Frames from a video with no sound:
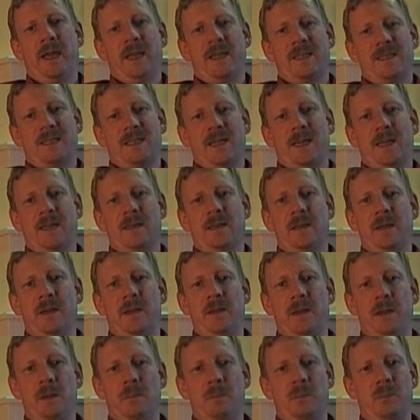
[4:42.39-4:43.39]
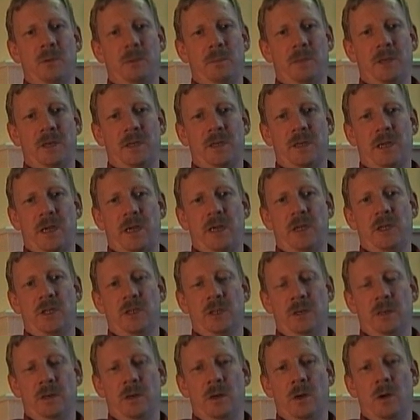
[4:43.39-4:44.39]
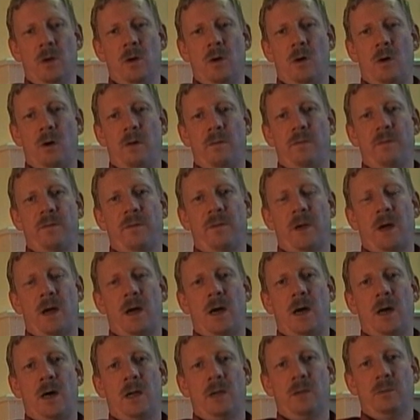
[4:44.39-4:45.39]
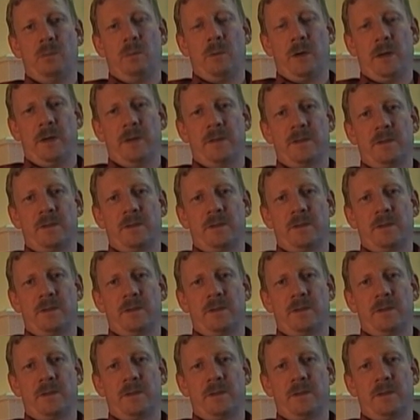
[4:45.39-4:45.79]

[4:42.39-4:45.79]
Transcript: exactly the implementation of the hardware.